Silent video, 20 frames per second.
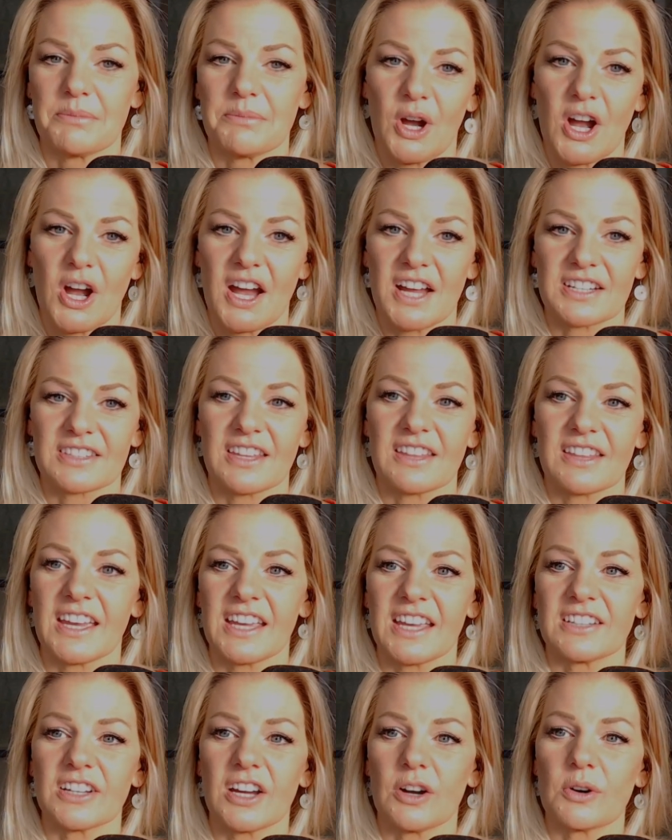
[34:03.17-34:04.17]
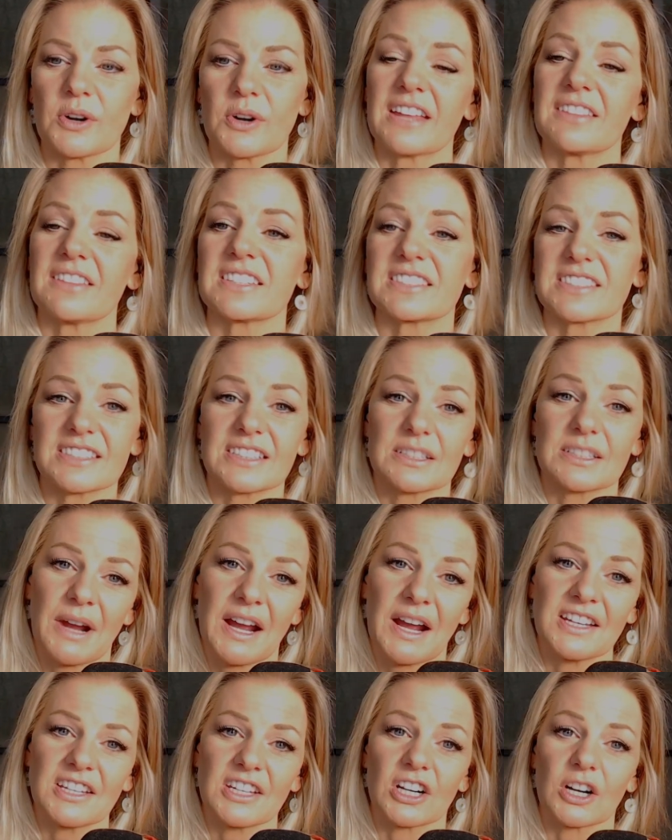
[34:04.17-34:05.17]
bond that they know, okay, this isn't
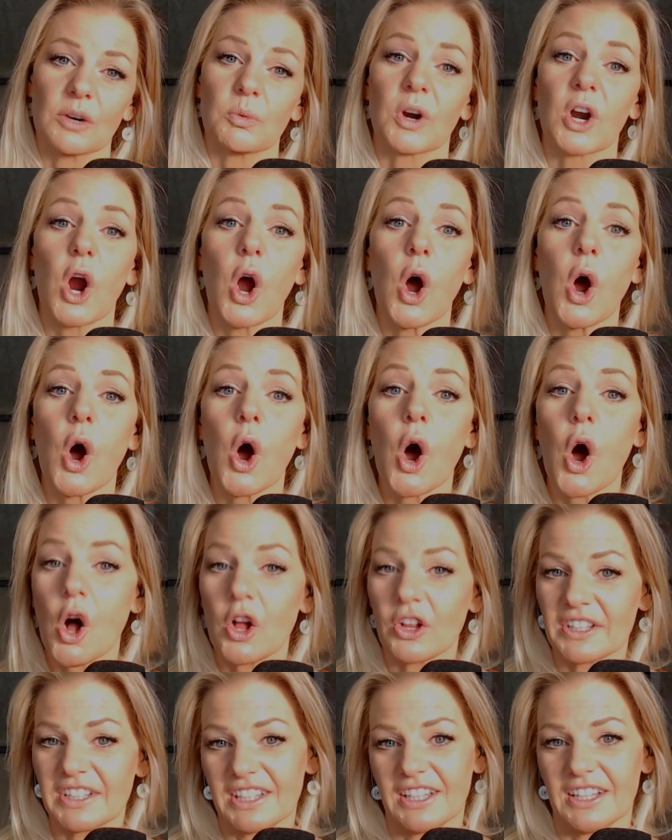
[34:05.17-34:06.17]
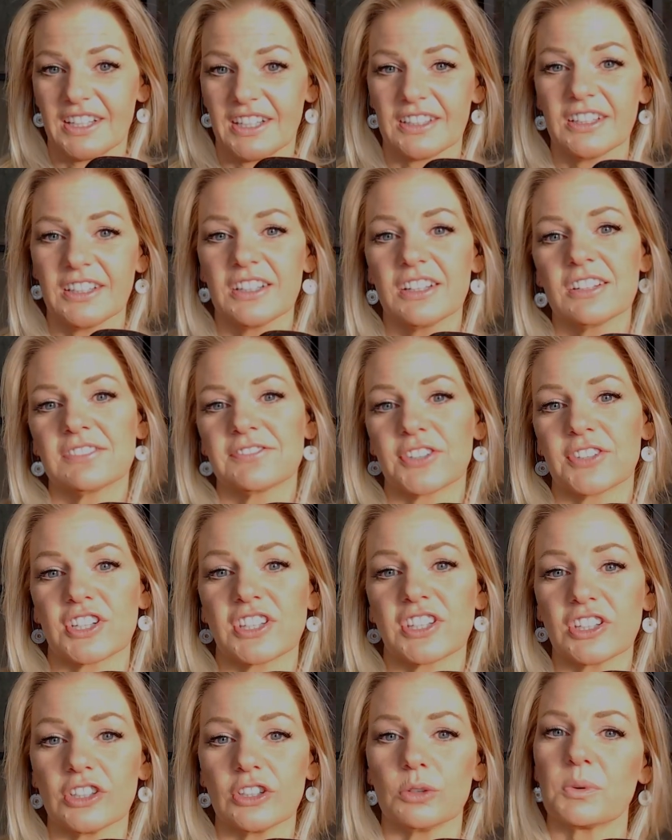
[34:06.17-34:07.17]
my year. We're all in for
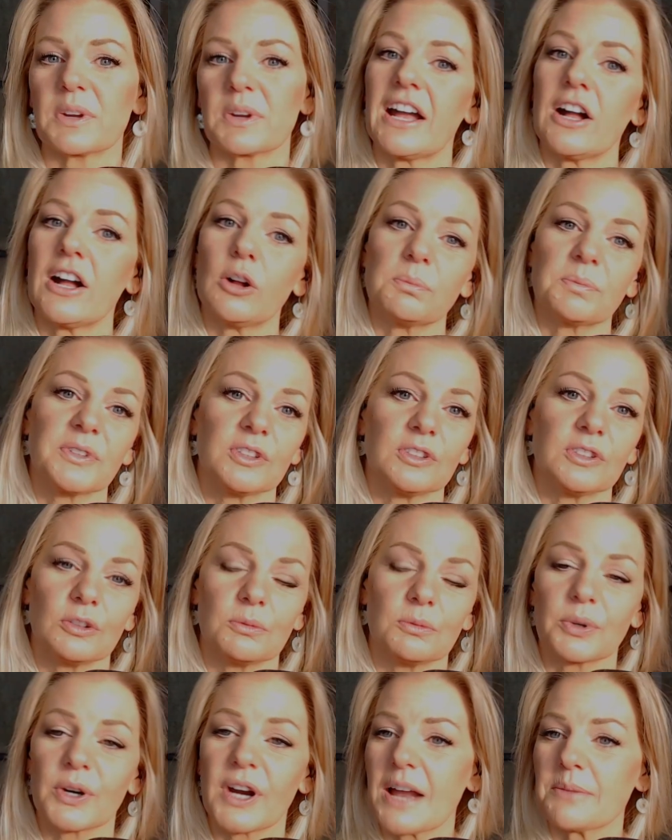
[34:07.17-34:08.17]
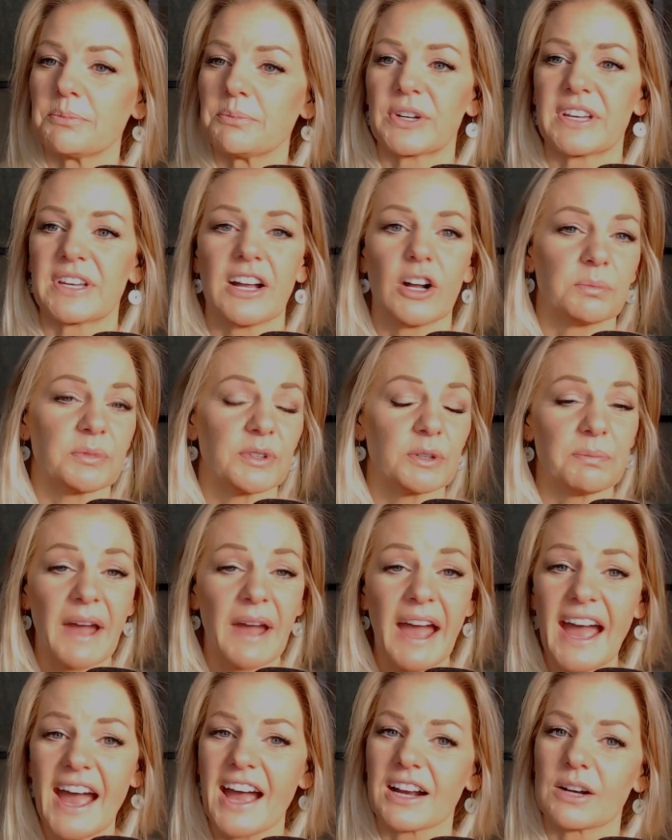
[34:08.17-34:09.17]
you. We help you prep, we help you
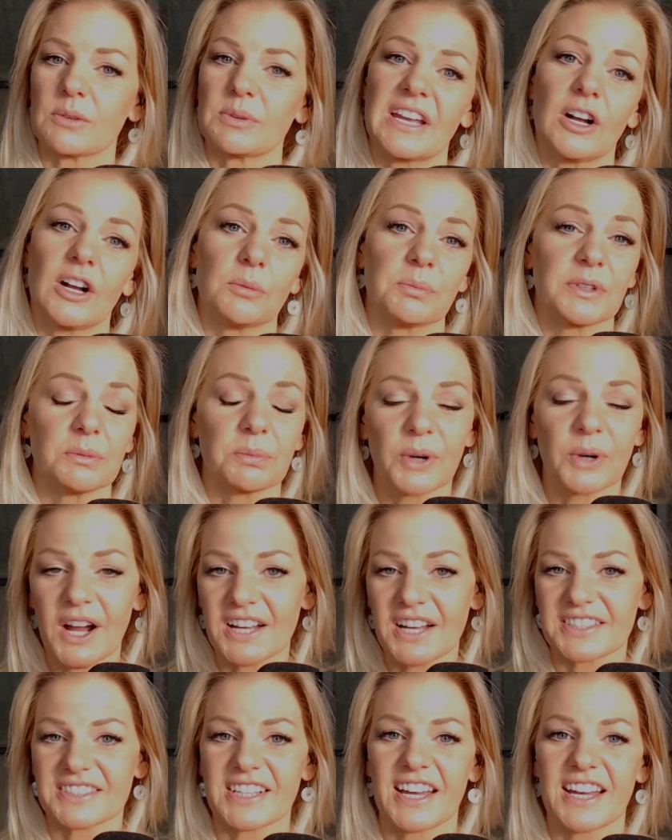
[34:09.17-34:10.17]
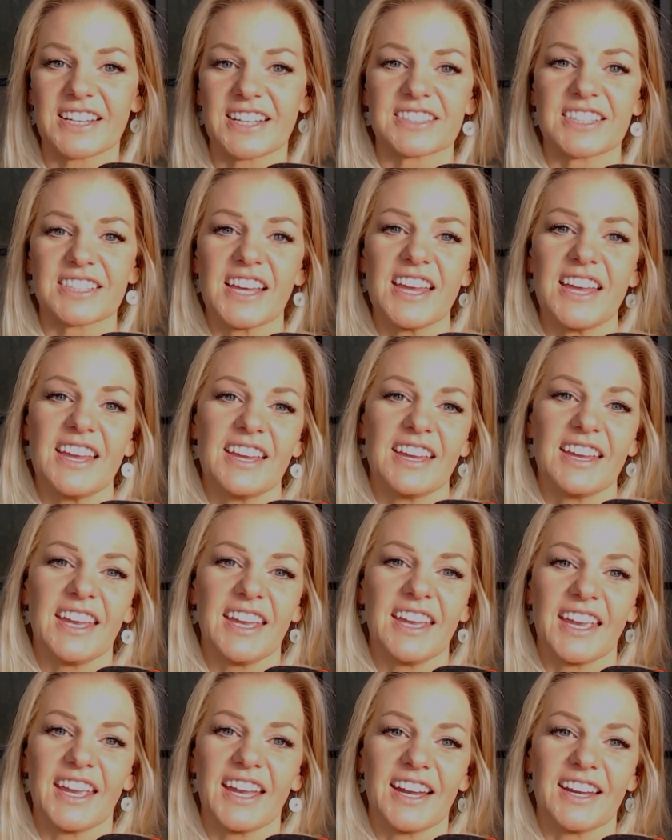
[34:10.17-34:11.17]
pack, we help you process.
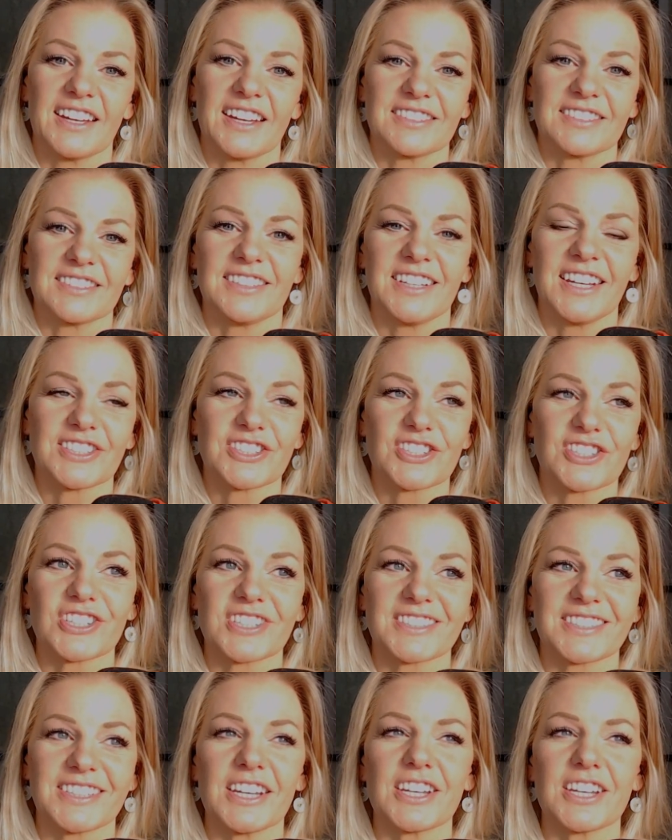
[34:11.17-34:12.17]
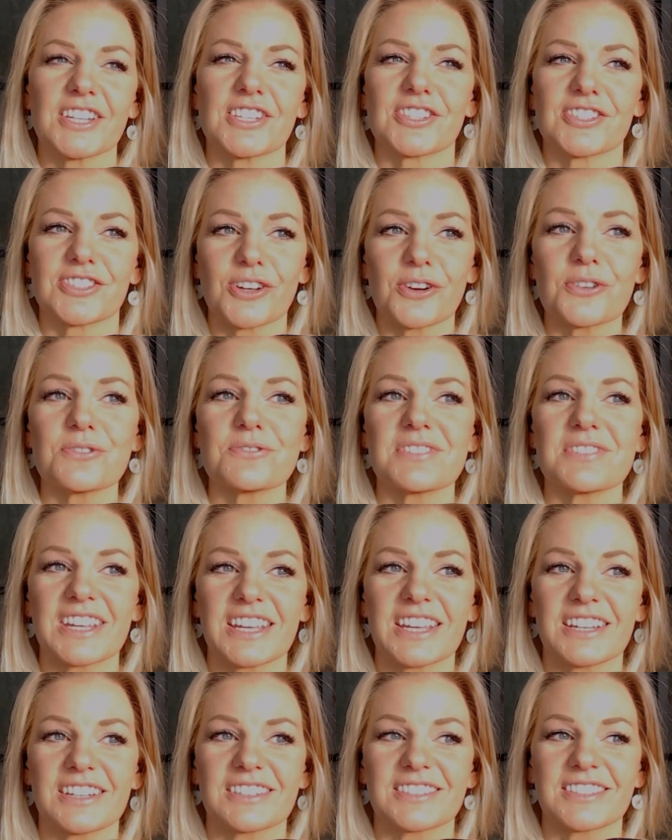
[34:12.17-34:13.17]
And it is so
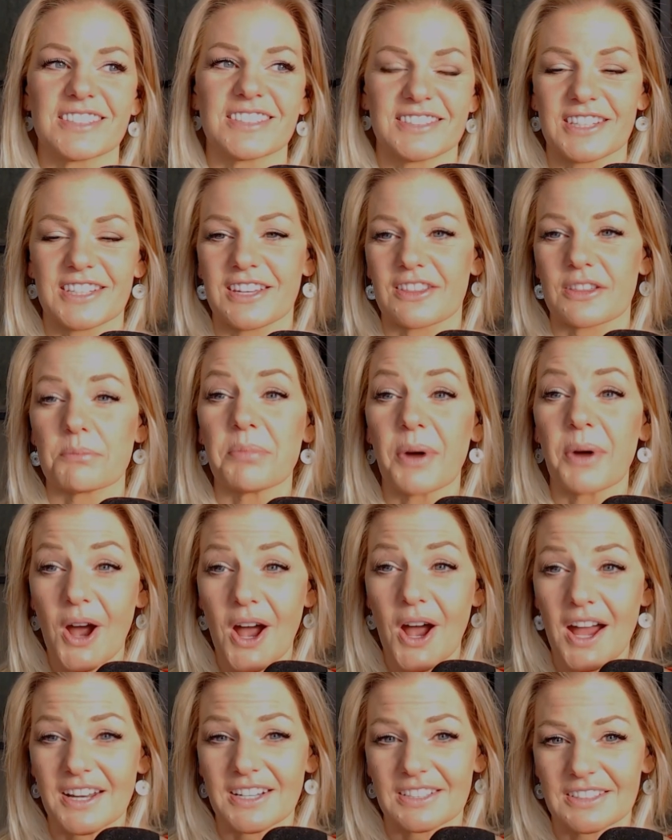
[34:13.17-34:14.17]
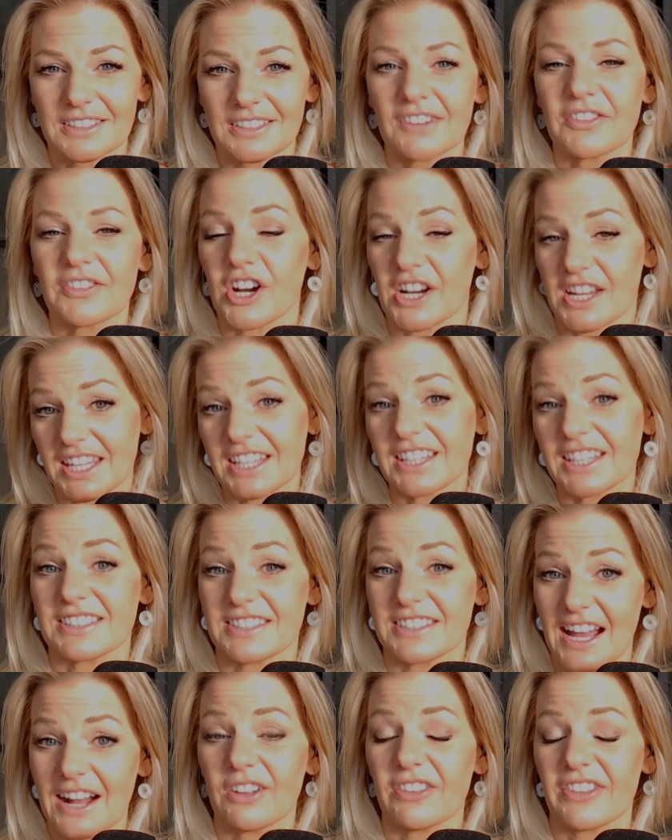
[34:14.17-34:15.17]
neat to see the bond of our
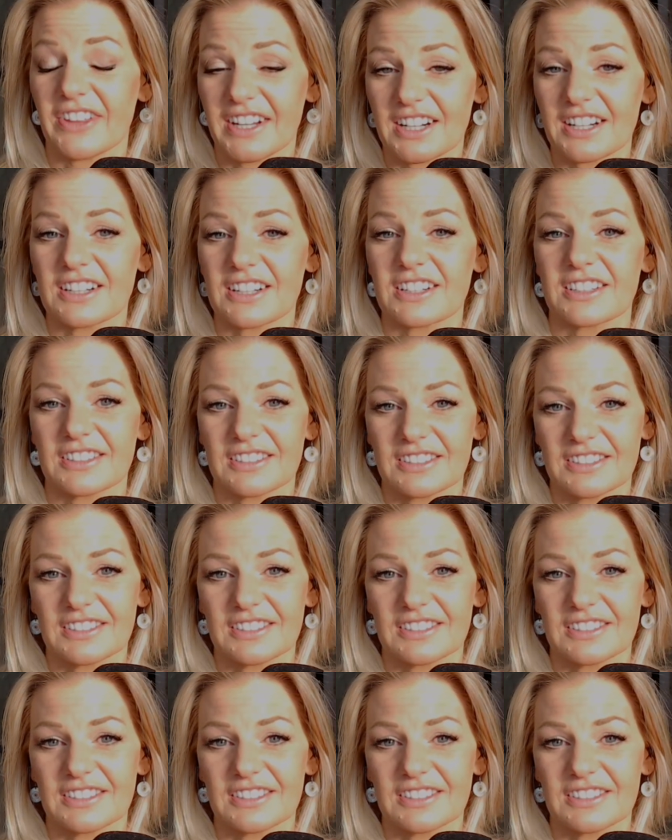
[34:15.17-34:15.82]
kids out there.